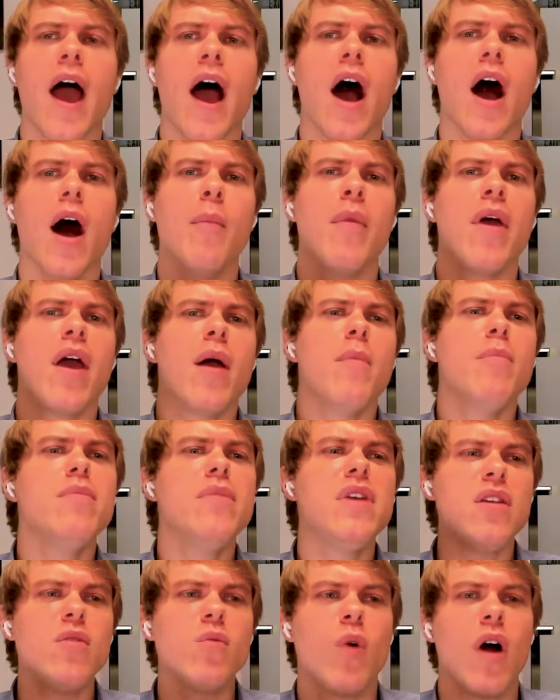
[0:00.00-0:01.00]
Um,
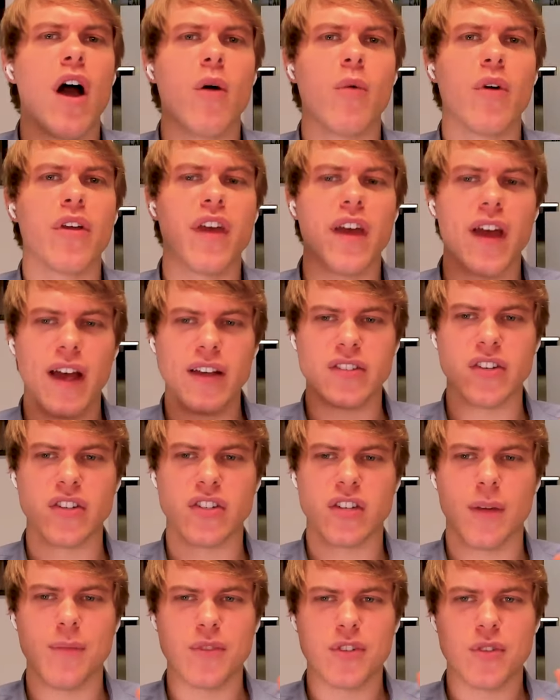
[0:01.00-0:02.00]
meanwhile, with AI
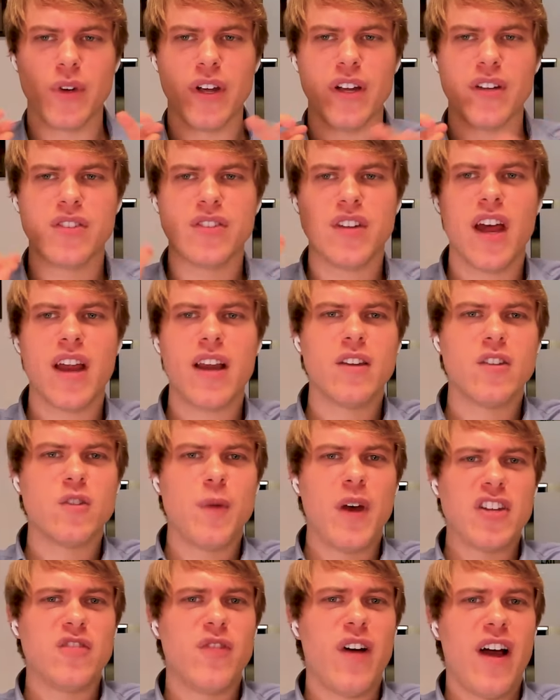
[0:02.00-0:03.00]
systems, we instead
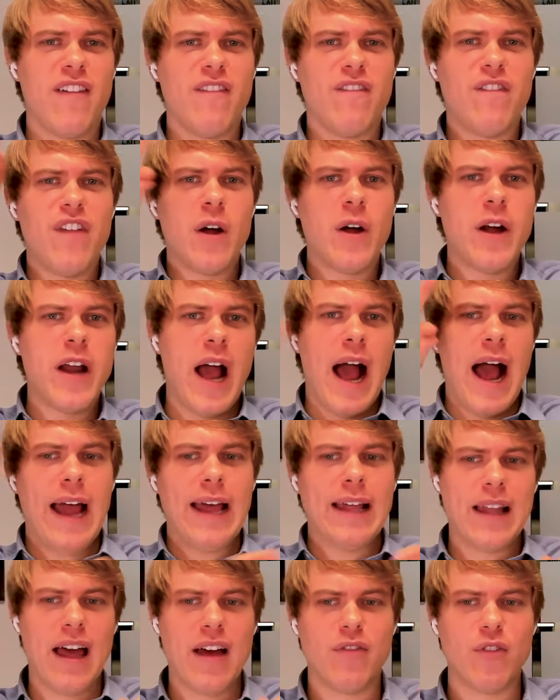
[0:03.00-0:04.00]
specify a very high
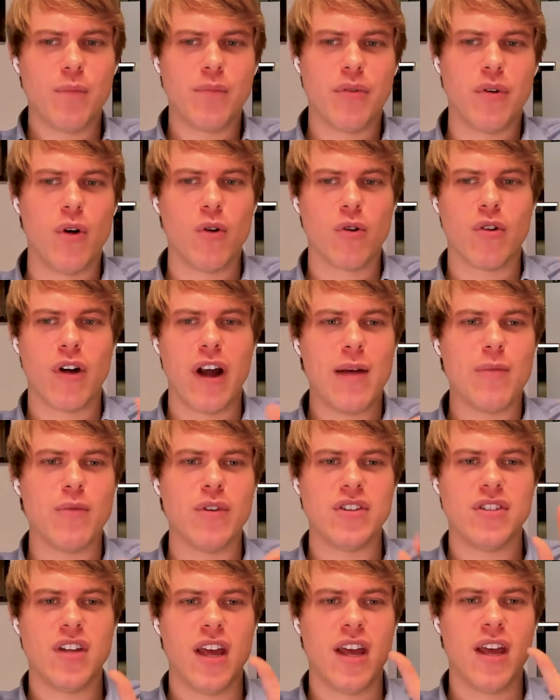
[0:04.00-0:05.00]
level program.
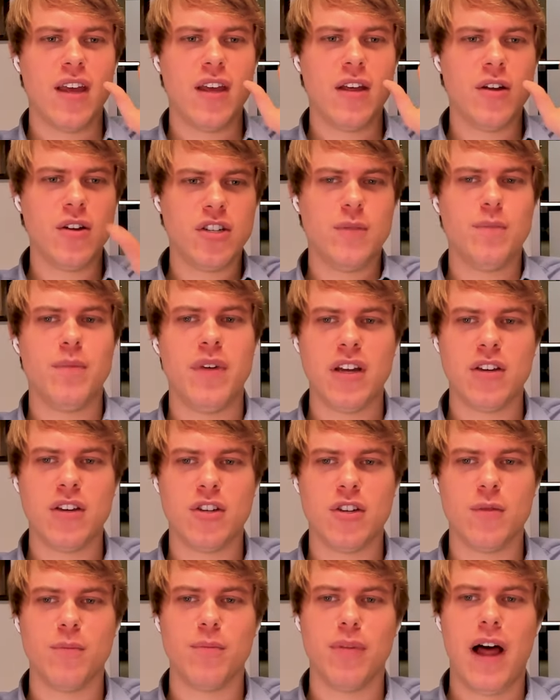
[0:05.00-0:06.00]
We say, here's a big
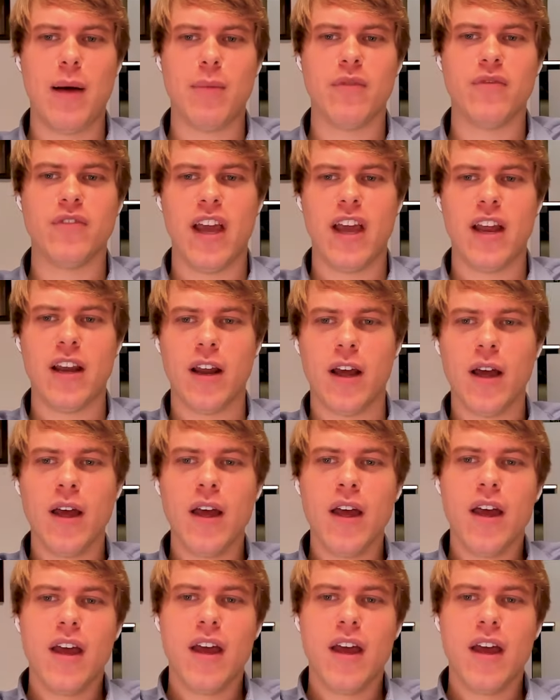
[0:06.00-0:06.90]
blob of data.